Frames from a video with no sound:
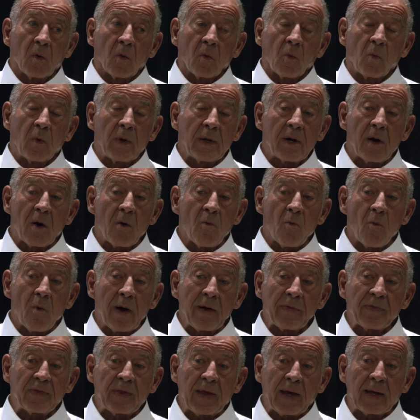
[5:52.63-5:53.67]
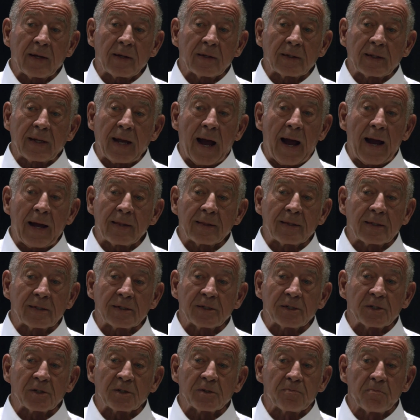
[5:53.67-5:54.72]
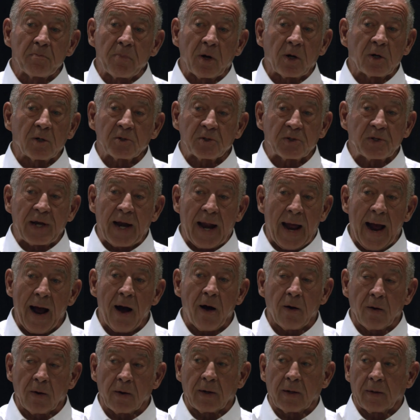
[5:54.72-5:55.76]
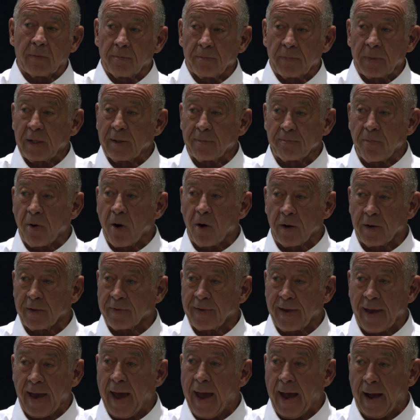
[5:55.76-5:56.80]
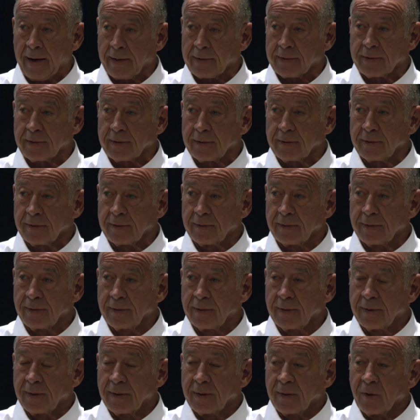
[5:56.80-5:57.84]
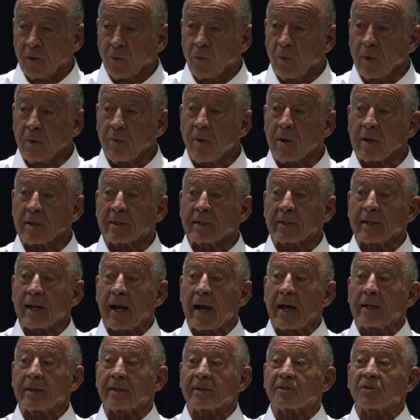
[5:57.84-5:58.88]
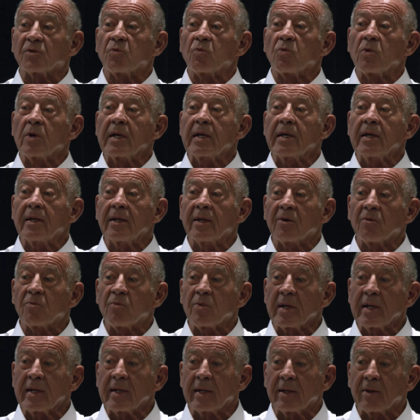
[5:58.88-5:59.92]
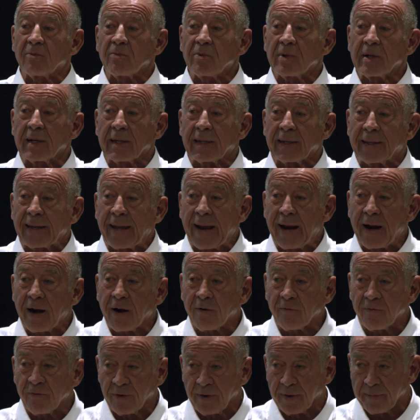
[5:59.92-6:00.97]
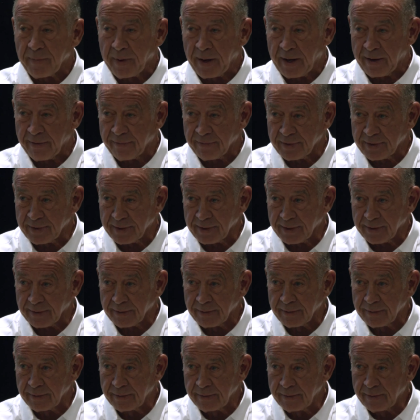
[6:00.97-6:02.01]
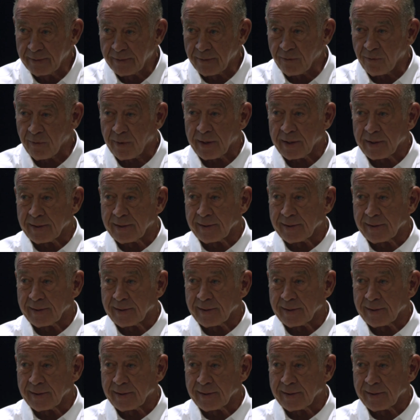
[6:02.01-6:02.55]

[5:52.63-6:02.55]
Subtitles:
We don't want that guy that just blurts it out being part of the act. We want the guy that's really, really, really careful about everything running